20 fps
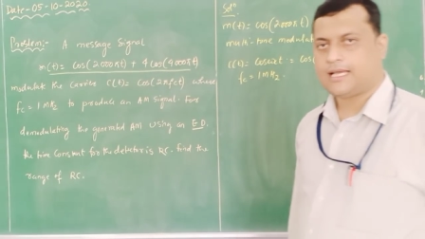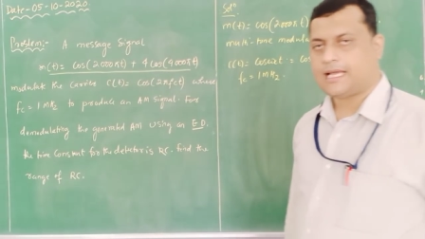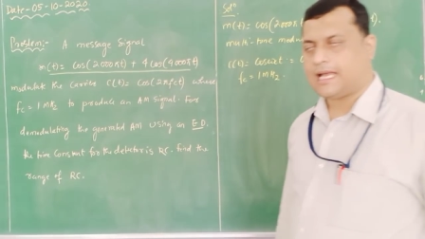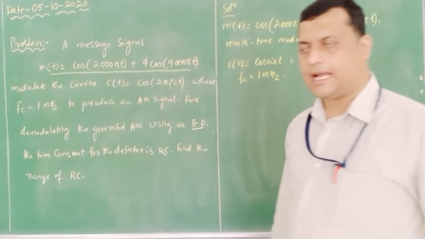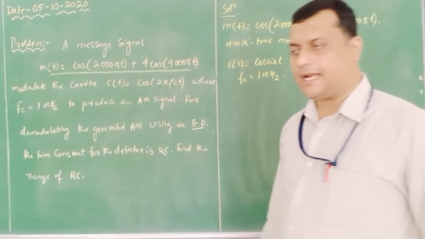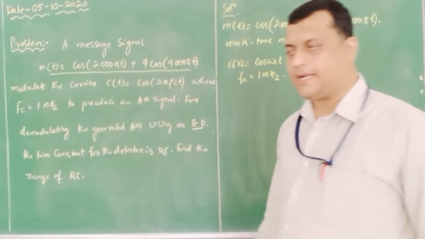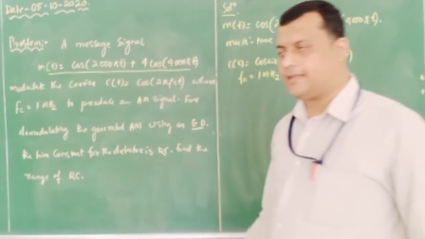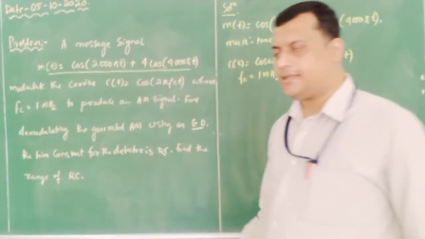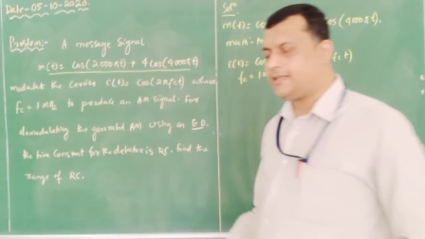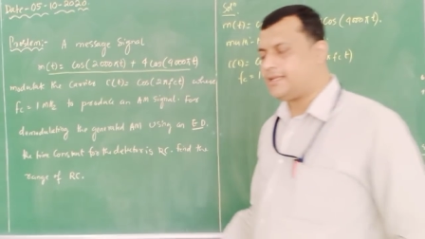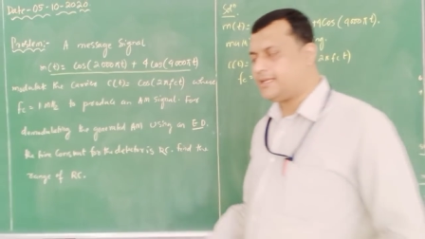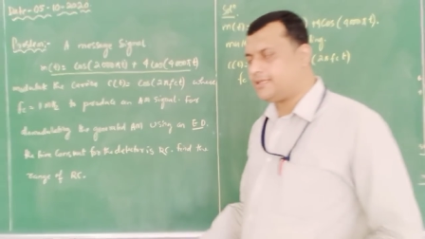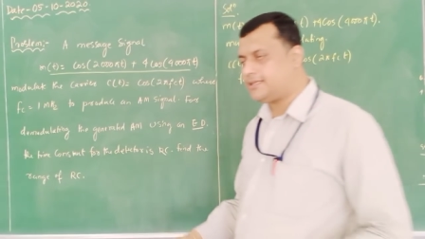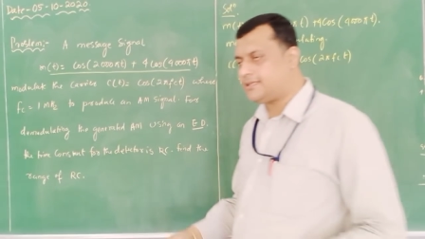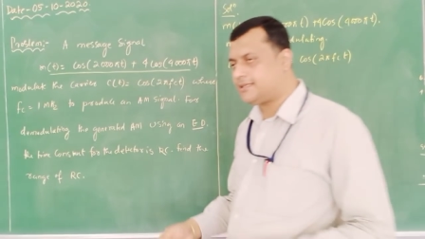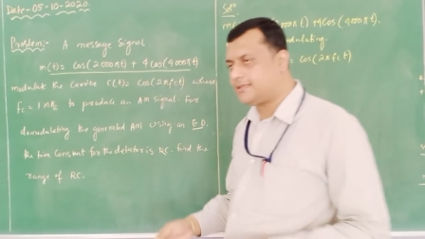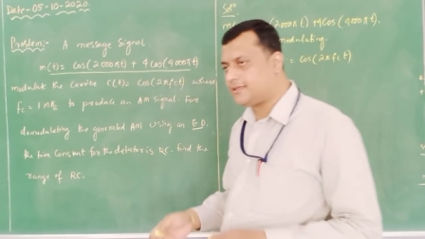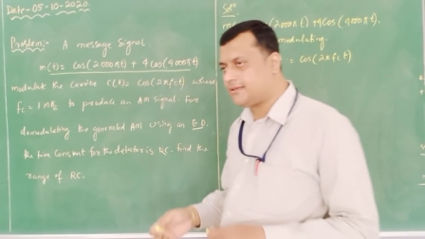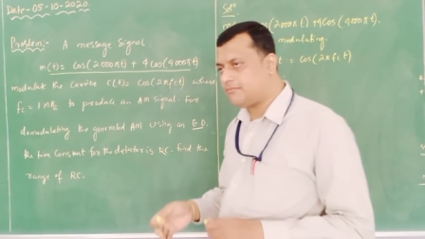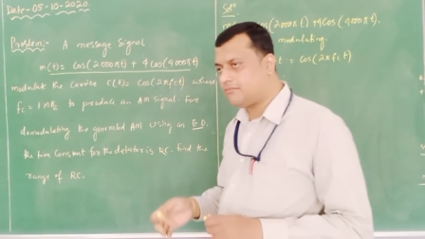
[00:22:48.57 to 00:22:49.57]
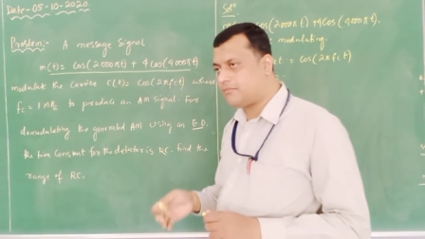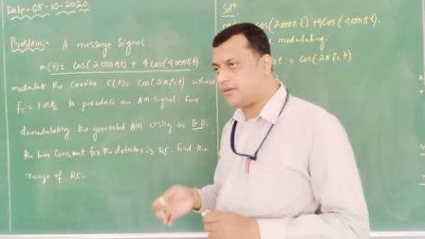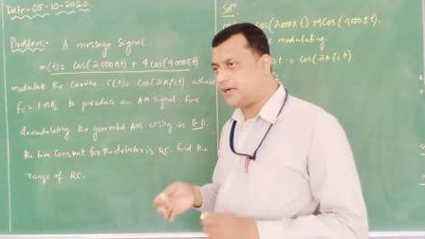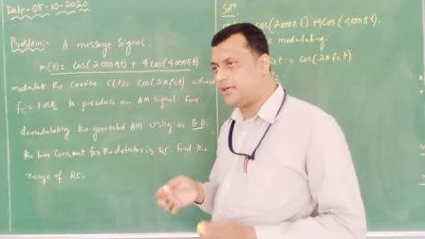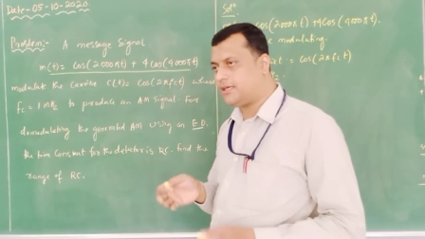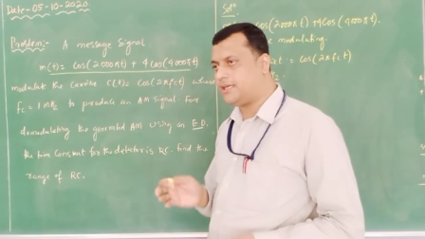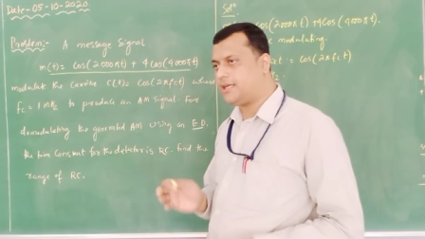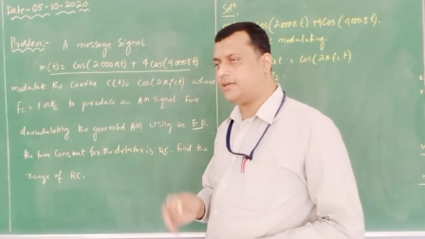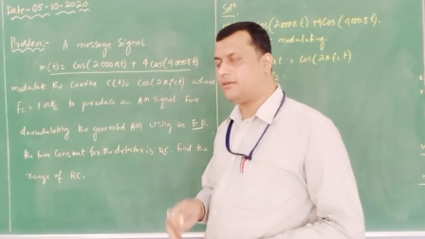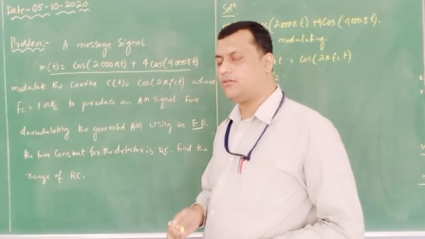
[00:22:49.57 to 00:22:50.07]
and this
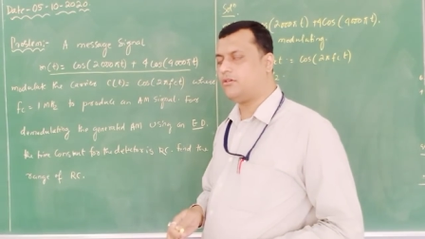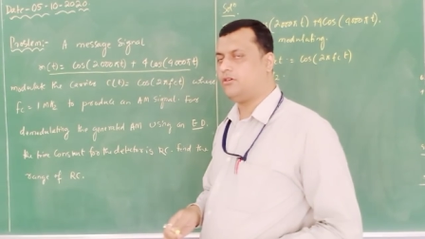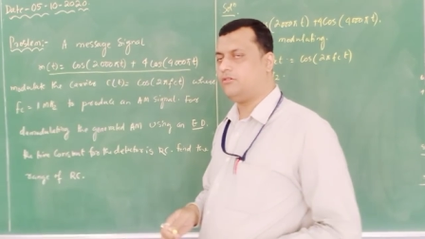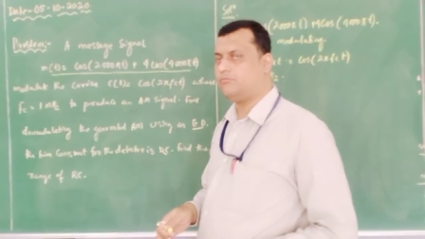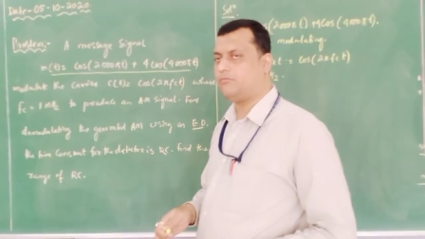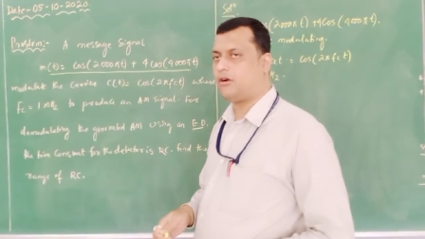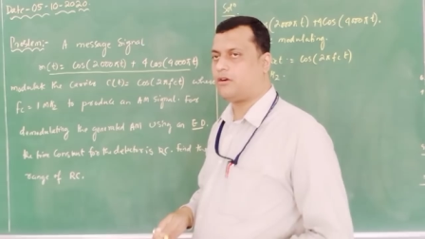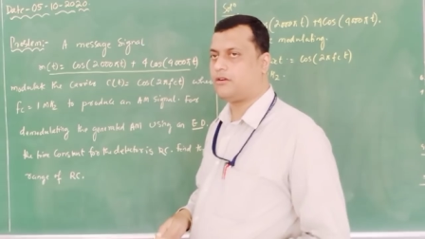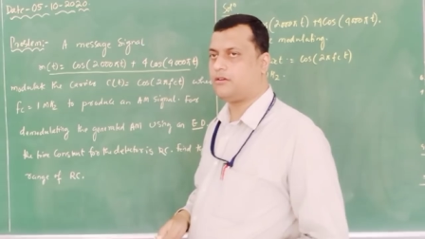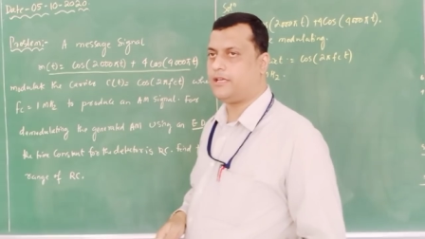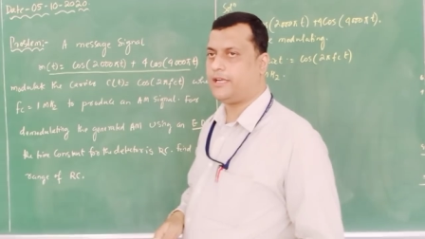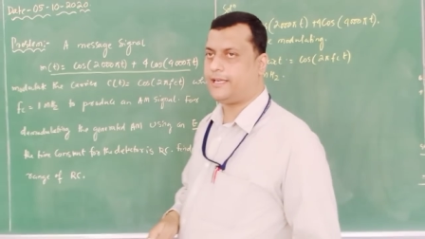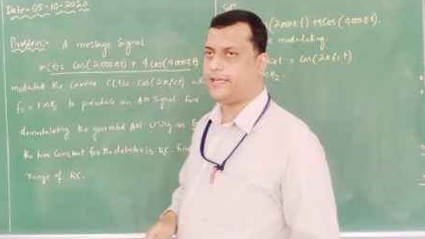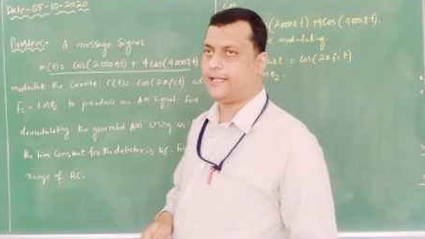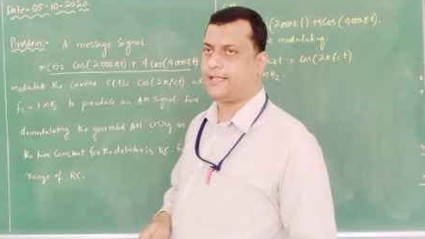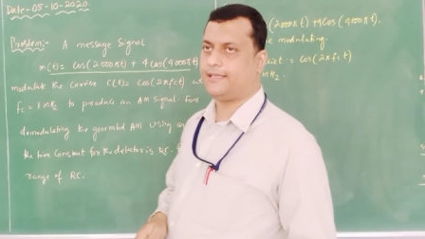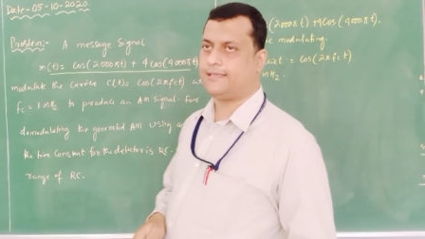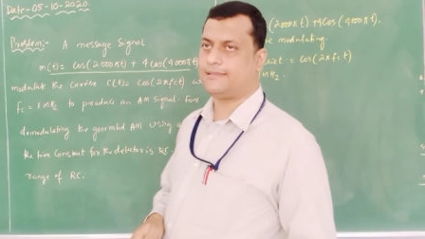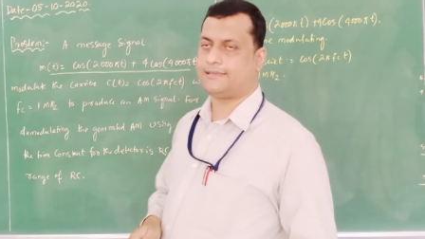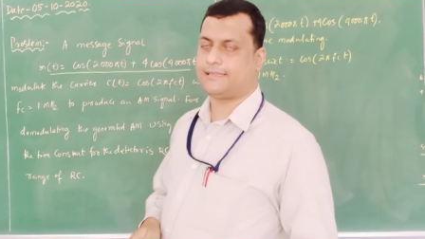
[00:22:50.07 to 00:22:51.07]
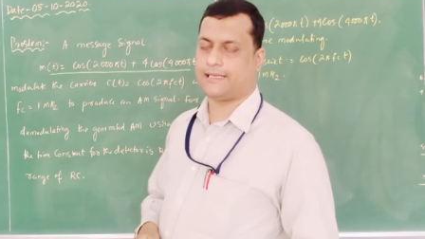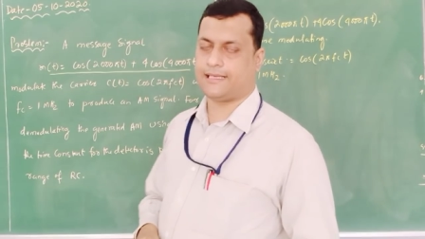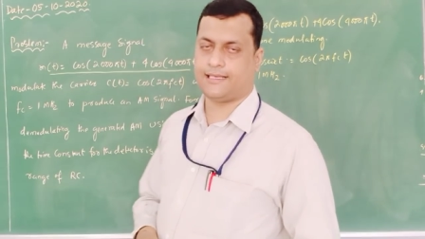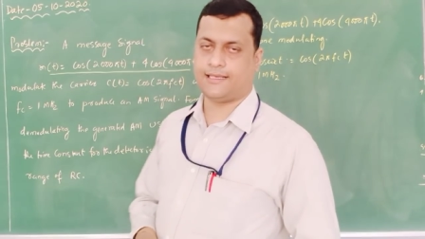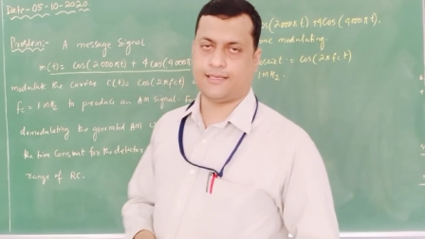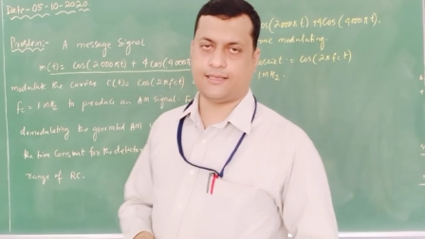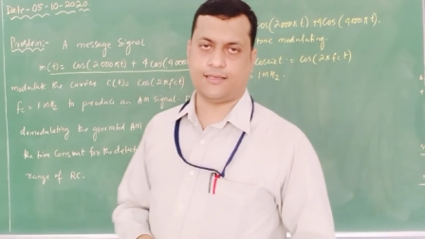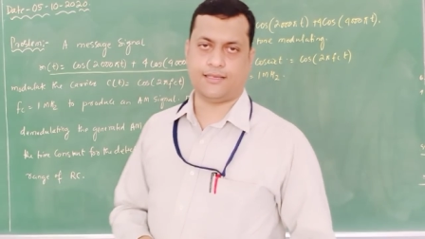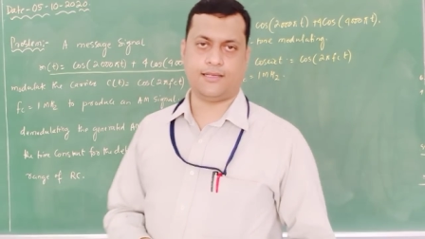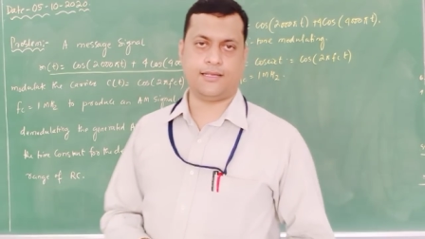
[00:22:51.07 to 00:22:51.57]
multi-tone modulating
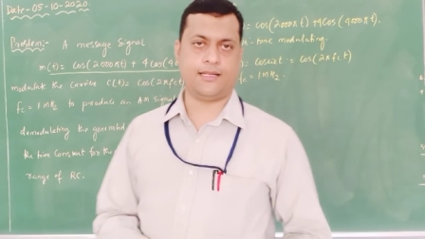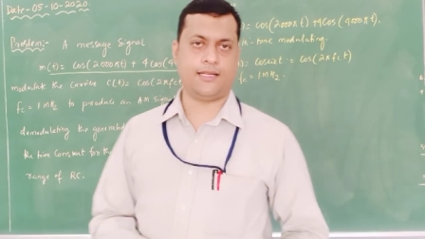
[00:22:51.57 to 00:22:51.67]
signal